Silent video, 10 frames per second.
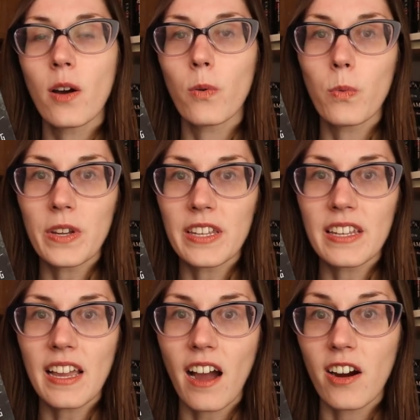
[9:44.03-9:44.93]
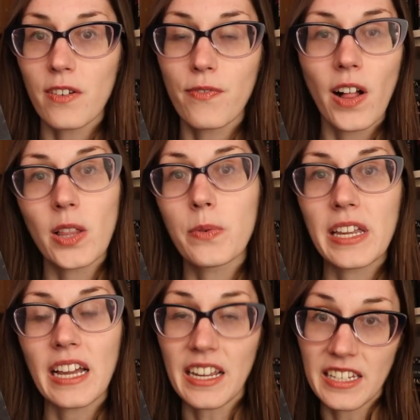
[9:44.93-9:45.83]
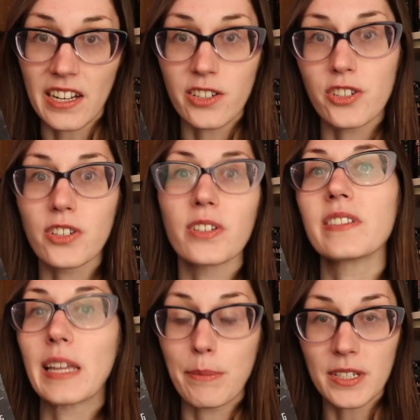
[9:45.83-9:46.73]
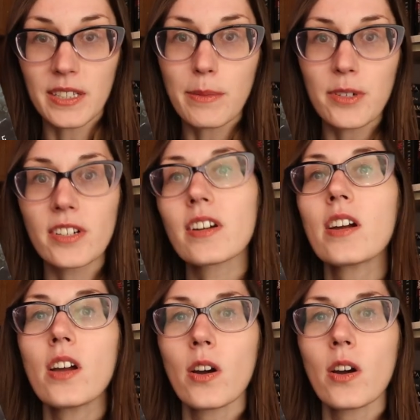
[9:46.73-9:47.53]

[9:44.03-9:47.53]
We are following a young girl named Glimmer,